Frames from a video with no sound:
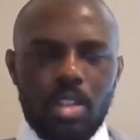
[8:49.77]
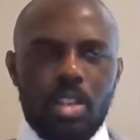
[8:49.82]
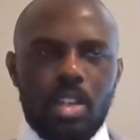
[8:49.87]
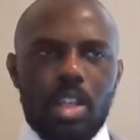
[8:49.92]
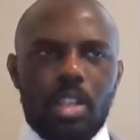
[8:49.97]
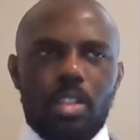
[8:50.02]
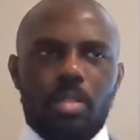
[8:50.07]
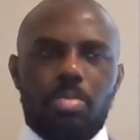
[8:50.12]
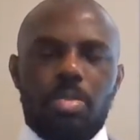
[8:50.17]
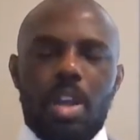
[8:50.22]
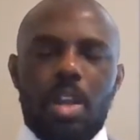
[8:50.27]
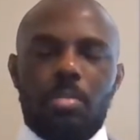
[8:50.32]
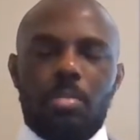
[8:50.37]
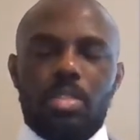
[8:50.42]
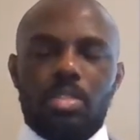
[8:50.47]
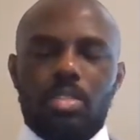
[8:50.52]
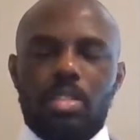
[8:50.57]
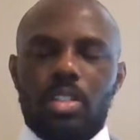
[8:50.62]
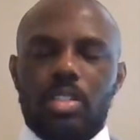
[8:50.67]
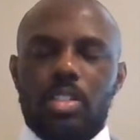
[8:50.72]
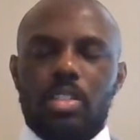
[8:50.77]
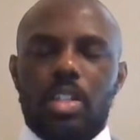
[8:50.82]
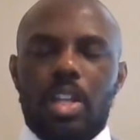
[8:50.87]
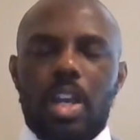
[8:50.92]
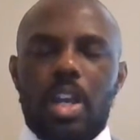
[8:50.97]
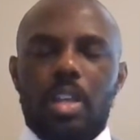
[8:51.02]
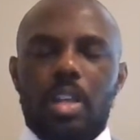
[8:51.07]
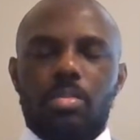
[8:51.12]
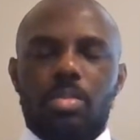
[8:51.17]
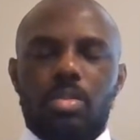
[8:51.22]
the prime minister at the
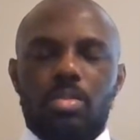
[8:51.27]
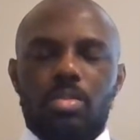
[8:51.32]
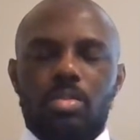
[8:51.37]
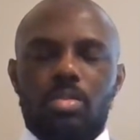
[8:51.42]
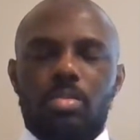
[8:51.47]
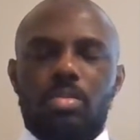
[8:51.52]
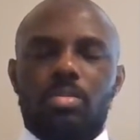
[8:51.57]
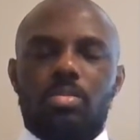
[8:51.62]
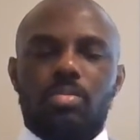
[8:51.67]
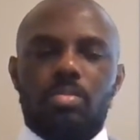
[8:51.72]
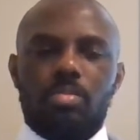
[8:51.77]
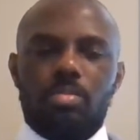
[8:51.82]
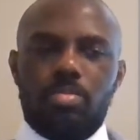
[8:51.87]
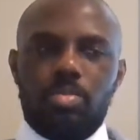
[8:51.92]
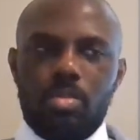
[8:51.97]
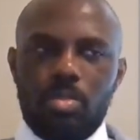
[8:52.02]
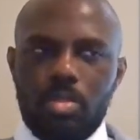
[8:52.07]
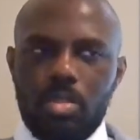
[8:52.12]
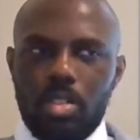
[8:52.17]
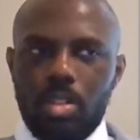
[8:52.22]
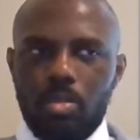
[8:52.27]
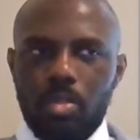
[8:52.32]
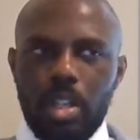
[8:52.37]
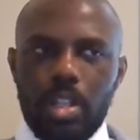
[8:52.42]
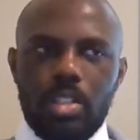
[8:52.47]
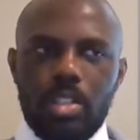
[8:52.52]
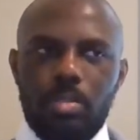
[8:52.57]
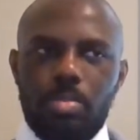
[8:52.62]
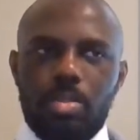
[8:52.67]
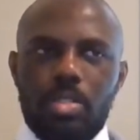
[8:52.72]
time, who
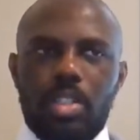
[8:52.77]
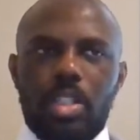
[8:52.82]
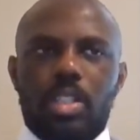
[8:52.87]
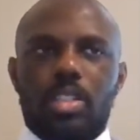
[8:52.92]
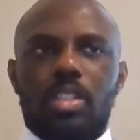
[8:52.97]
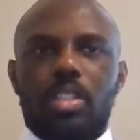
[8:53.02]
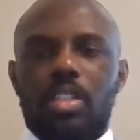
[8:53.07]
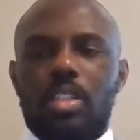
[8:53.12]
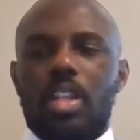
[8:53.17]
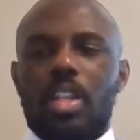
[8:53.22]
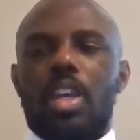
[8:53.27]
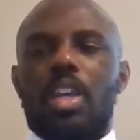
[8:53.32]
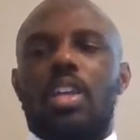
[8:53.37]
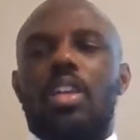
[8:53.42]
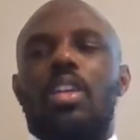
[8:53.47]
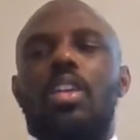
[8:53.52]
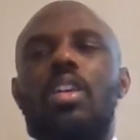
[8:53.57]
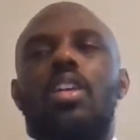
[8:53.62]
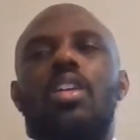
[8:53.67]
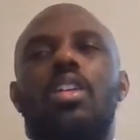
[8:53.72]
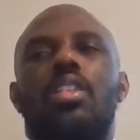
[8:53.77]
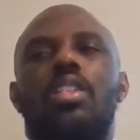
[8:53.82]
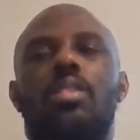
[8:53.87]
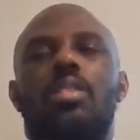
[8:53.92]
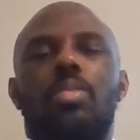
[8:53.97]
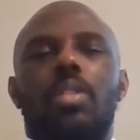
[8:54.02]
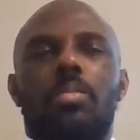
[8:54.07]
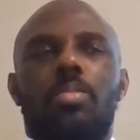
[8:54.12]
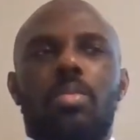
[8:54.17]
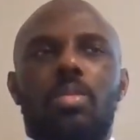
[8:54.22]
correctly predicted that the
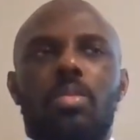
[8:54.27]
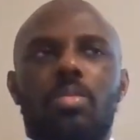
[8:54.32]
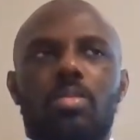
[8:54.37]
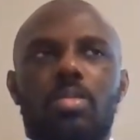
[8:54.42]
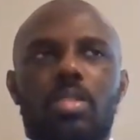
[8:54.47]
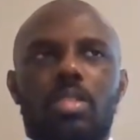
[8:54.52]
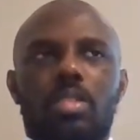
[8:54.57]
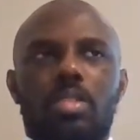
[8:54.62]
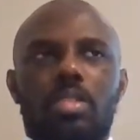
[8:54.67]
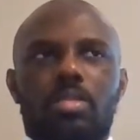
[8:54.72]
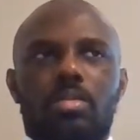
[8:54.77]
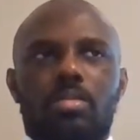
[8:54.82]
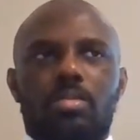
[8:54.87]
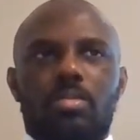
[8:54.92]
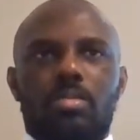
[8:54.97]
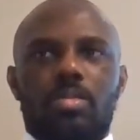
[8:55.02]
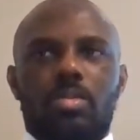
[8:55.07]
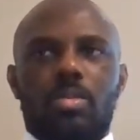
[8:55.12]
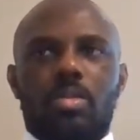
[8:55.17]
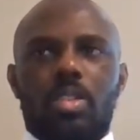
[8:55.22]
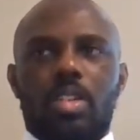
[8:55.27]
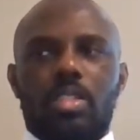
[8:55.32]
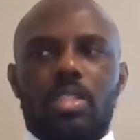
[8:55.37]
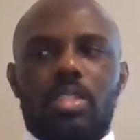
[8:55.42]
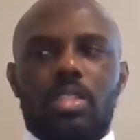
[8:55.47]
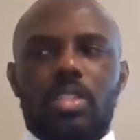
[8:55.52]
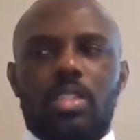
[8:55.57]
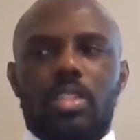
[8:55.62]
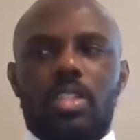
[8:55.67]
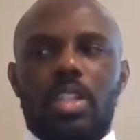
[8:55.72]
people would want
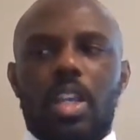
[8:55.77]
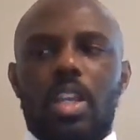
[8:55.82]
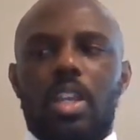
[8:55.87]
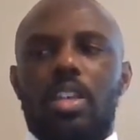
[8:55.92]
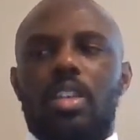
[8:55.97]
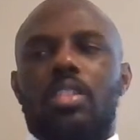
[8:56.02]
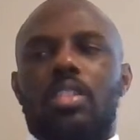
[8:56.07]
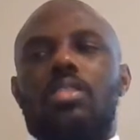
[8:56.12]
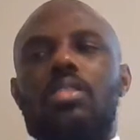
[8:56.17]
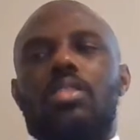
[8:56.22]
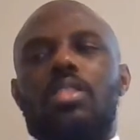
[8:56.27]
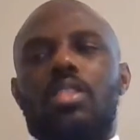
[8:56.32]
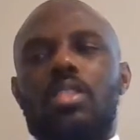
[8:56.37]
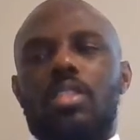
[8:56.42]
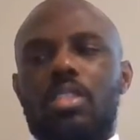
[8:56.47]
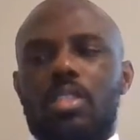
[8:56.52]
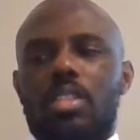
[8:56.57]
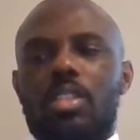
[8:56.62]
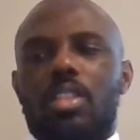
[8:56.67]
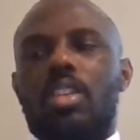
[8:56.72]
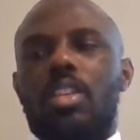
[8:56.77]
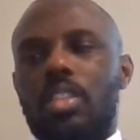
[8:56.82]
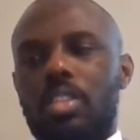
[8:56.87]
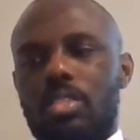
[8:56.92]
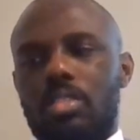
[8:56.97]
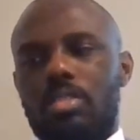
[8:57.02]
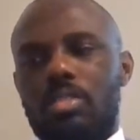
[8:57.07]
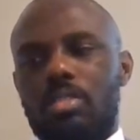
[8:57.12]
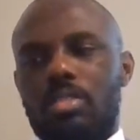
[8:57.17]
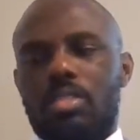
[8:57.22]
to stay
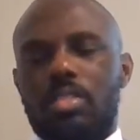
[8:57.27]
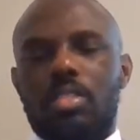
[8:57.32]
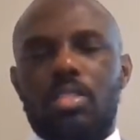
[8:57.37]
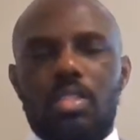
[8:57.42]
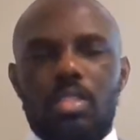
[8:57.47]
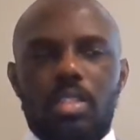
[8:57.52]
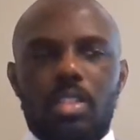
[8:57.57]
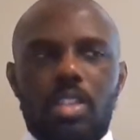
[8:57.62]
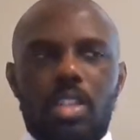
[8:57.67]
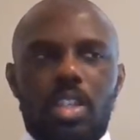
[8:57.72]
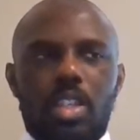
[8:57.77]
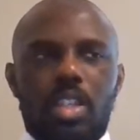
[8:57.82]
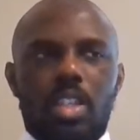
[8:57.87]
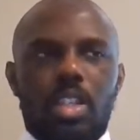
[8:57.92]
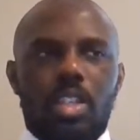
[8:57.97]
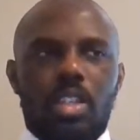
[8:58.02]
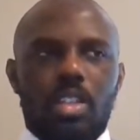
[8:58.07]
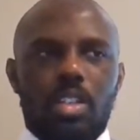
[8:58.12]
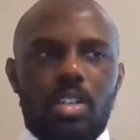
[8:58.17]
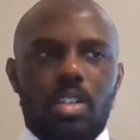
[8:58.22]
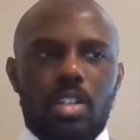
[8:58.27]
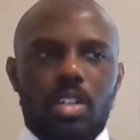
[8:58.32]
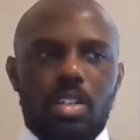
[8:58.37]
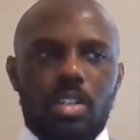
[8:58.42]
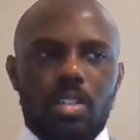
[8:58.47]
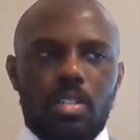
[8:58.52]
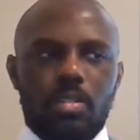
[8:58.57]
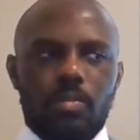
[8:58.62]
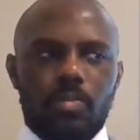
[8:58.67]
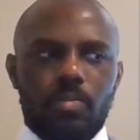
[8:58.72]
in the
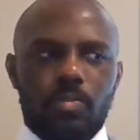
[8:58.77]
uh,